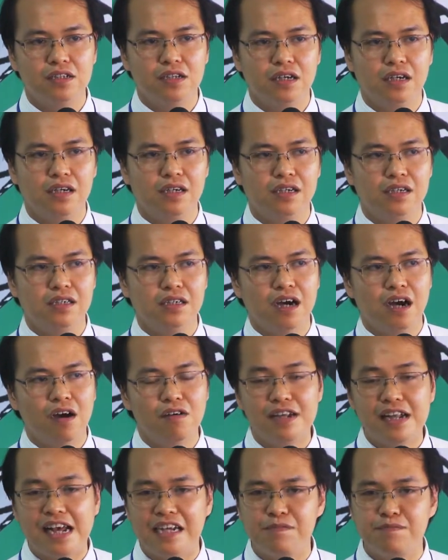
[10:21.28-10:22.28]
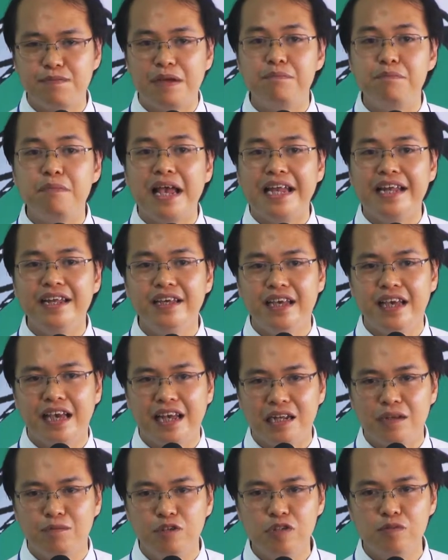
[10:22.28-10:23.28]
organized by many
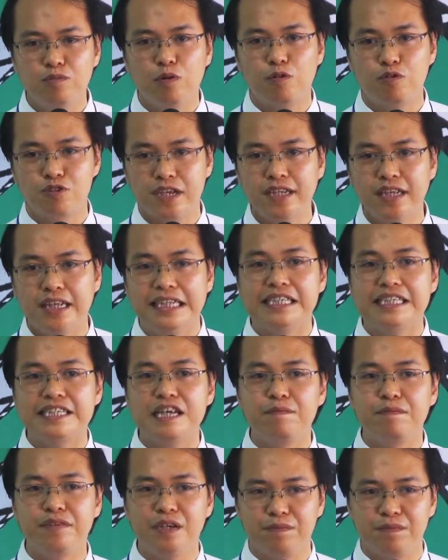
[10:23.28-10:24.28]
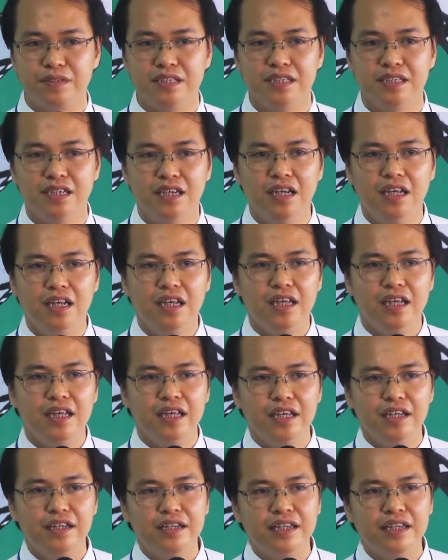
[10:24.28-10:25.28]
Erasmus projects in Siem Reap
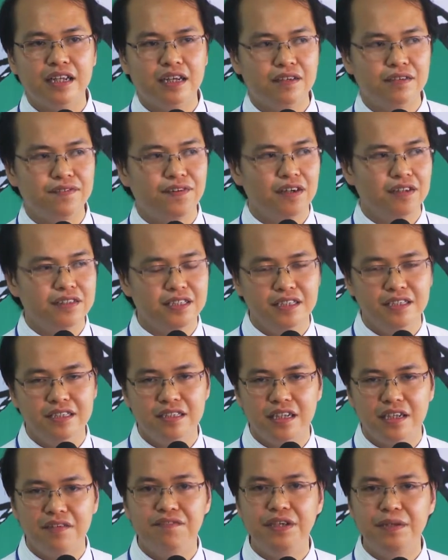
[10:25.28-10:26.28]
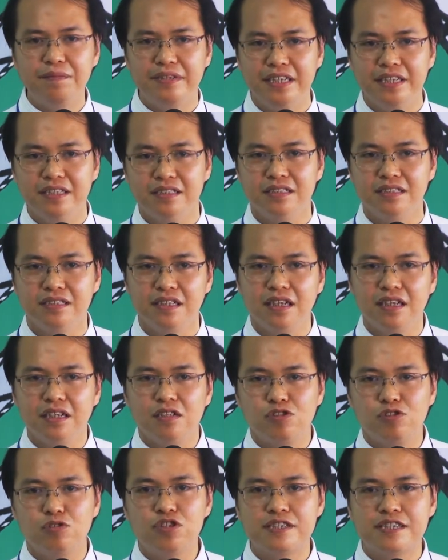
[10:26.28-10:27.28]
in 14 and 15
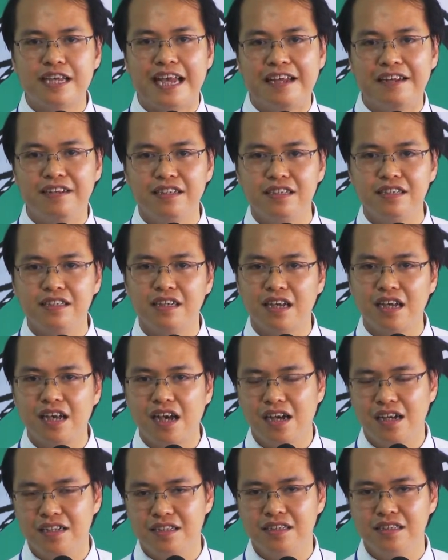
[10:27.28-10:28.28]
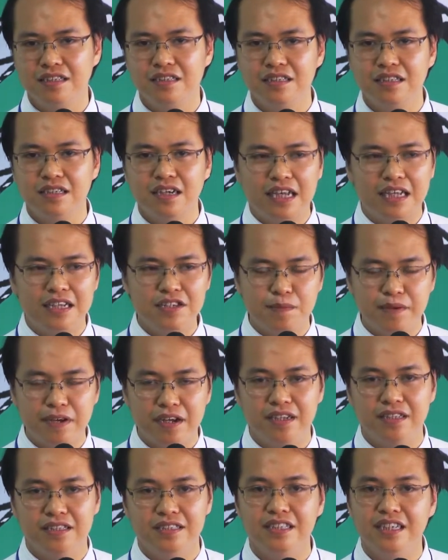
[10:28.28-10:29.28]
to share the
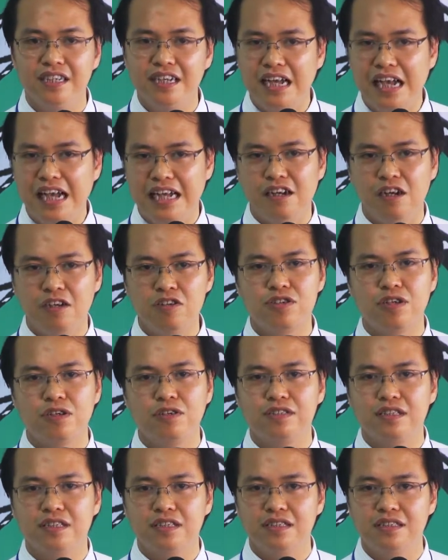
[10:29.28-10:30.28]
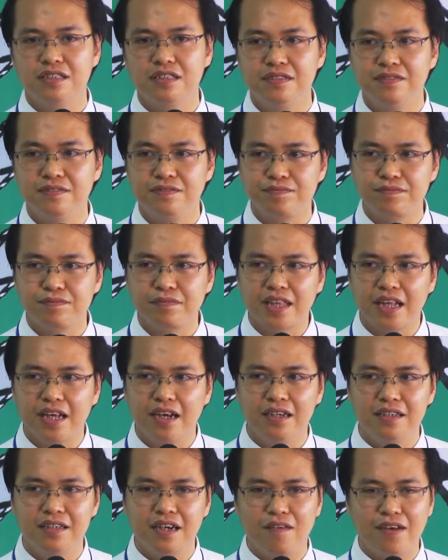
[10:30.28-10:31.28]
experience and also the
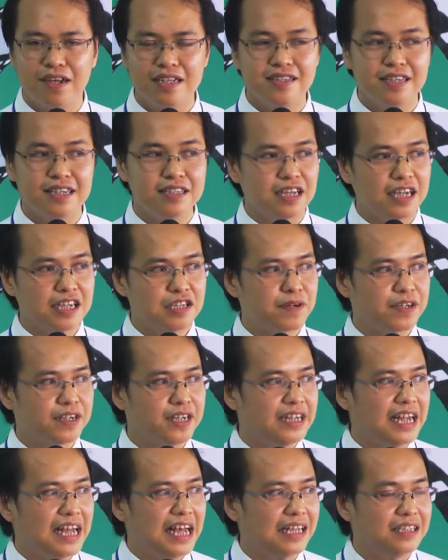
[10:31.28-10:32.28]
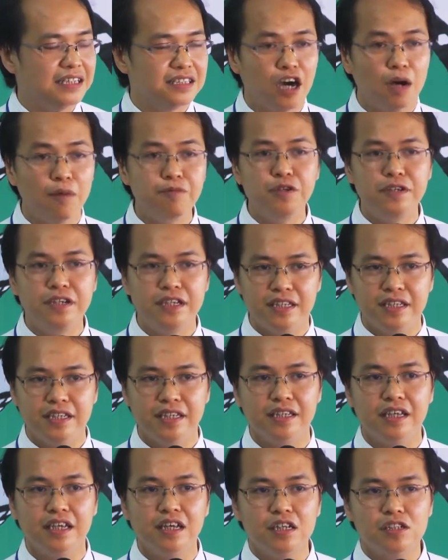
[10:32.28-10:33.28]
the experience and the
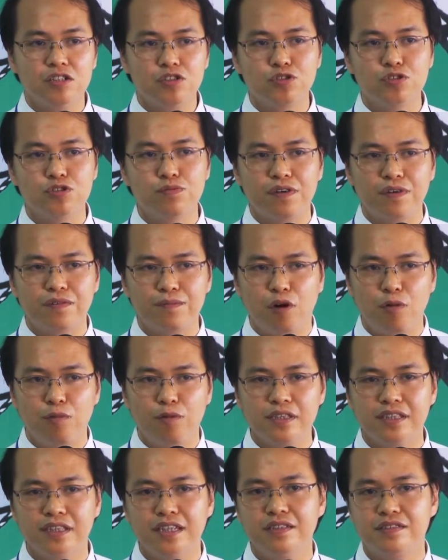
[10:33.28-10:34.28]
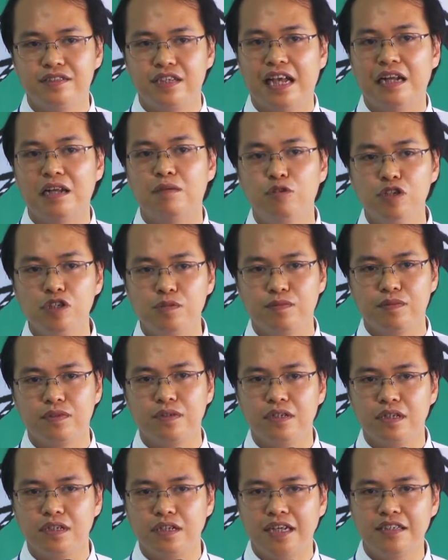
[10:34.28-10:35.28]
opportunity to promote the Erasmus
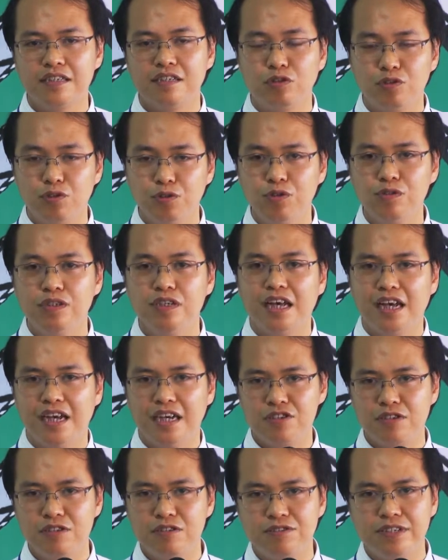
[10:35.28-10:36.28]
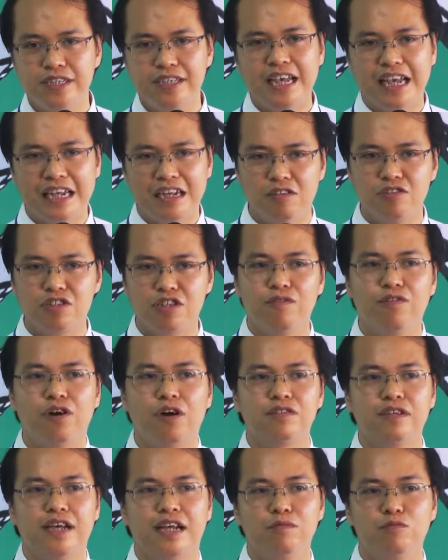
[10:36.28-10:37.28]
Action 2, Action 3, and also for
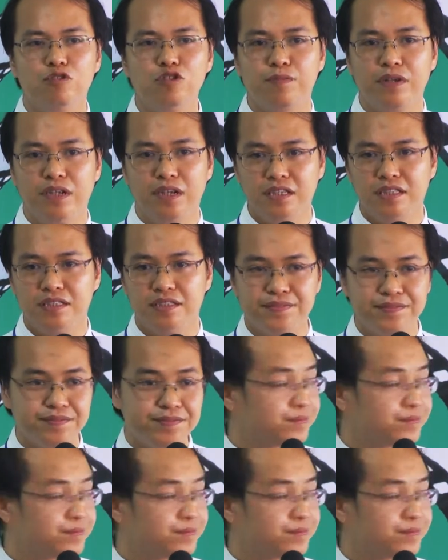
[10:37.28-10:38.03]
the Erasmus learning.